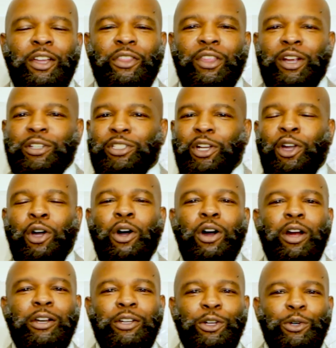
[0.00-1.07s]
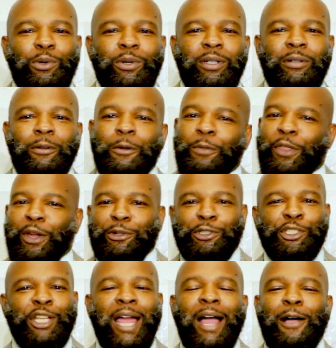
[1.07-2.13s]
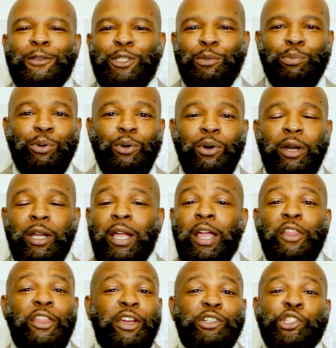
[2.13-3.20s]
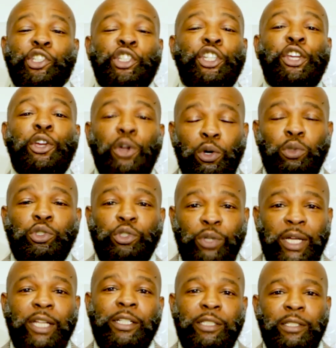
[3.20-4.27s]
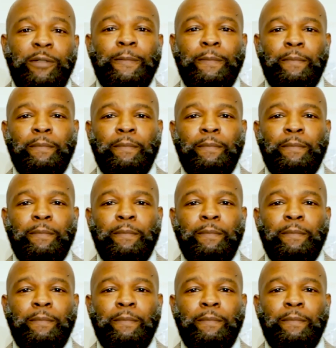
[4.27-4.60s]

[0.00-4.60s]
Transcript: there's a car note, there's child support, there's children,